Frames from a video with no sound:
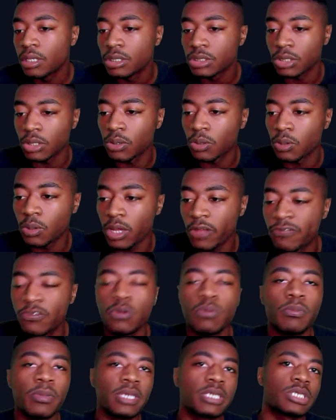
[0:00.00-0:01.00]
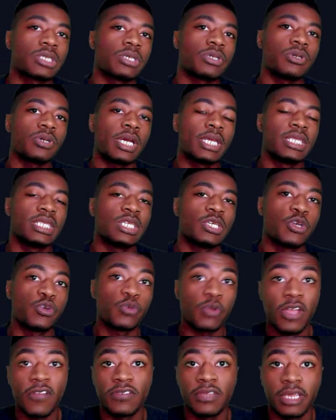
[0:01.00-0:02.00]
So if you missed her in the
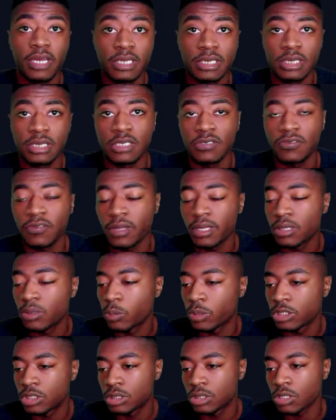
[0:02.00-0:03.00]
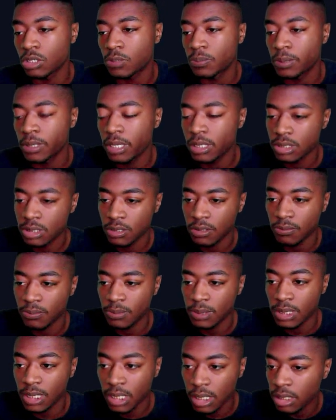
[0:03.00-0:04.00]
Graven Innocence event, which took place in the
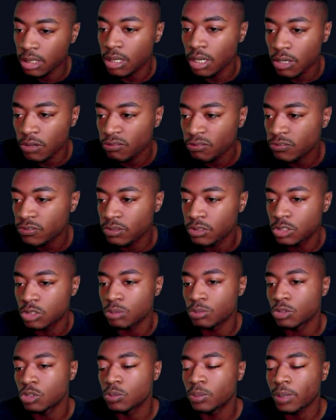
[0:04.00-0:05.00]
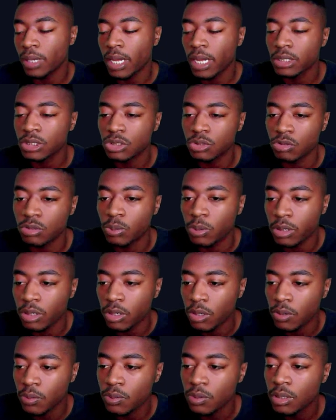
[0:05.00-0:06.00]
beginning of the Sumeru patch
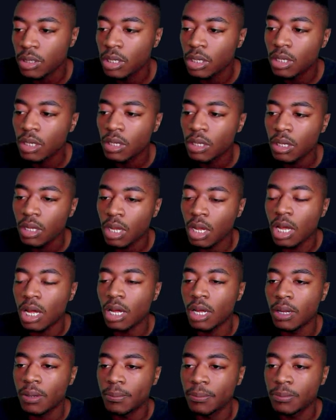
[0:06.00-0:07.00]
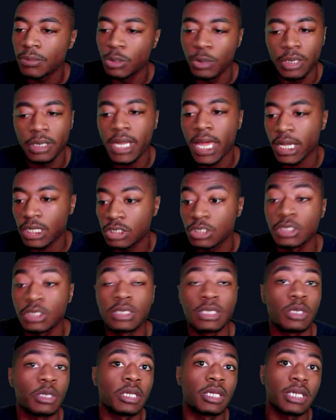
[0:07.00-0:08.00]
3.0, you can actually
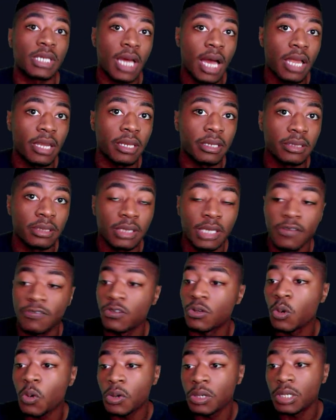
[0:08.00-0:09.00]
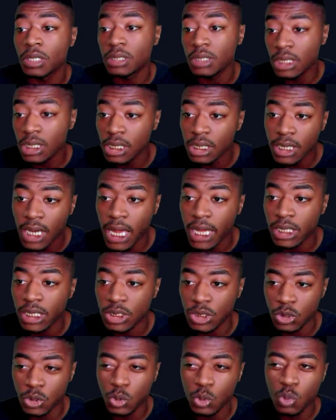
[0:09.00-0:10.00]
still get Kali. And if you already did, I
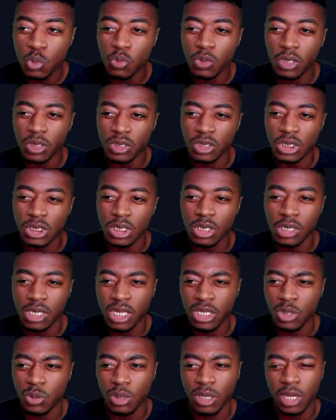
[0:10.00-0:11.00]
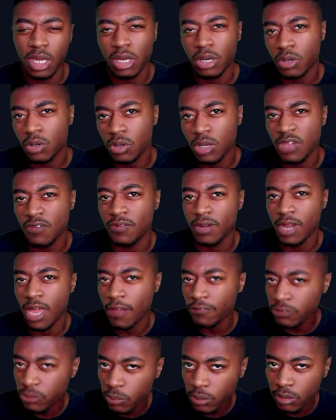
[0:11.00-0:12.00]
assume they'll still let you get her even
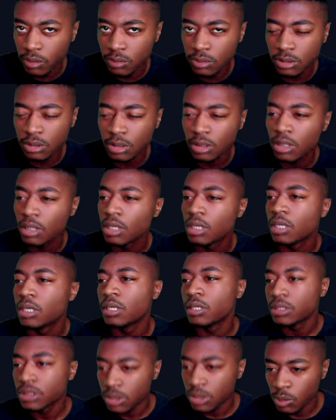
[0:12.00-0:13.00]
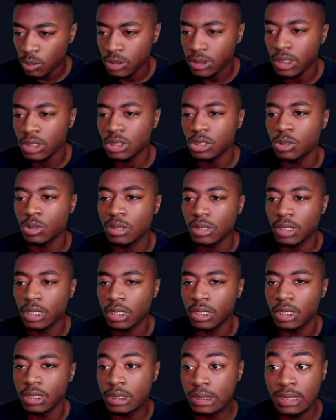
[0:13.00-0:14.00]
afterwards. So essentially you could get
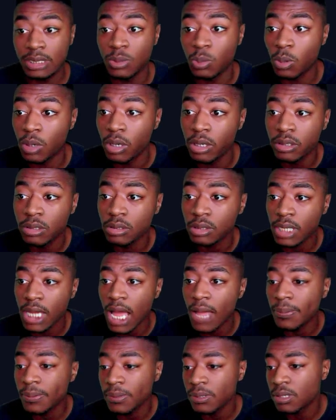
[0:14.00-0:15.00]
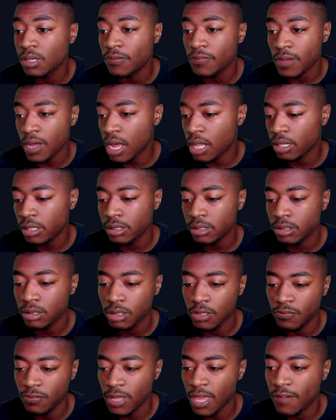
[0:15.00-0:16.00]
a C1 copy of Kali
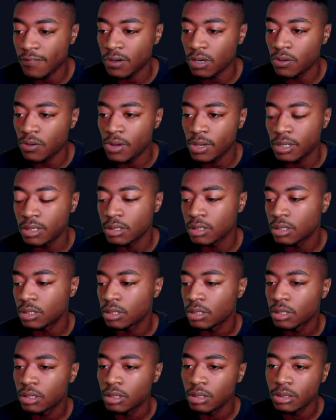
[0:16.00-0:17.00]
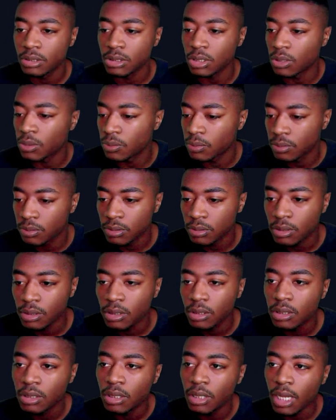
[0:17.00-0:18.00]
if you haven't already. So,
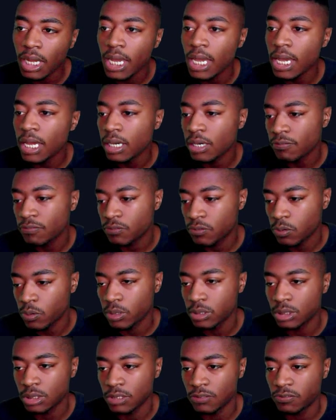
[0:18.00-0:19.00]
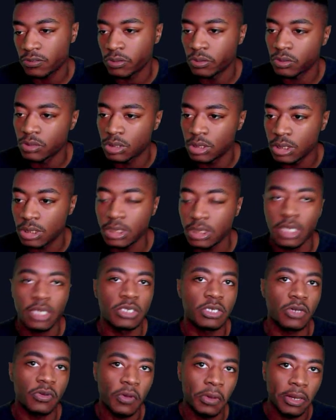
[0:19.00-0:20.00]
and of course, if you're C6
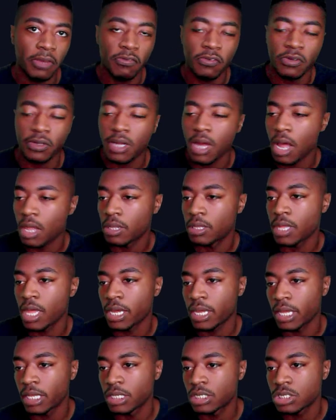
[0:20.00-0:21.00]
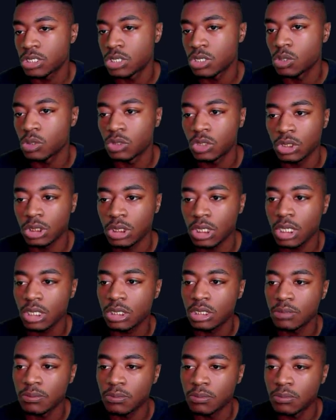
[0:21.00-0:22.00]
already for Kali, I guess you'll just get
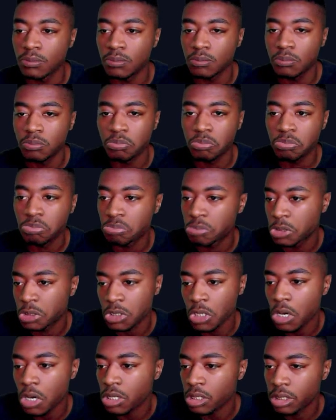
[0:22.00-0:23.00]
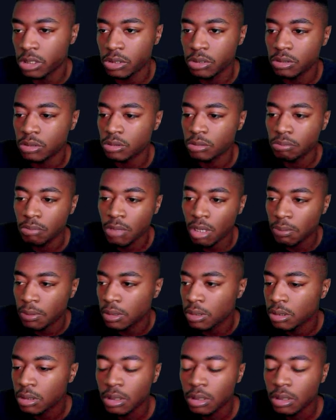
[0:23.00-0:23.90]
some Star Glitter, maybe.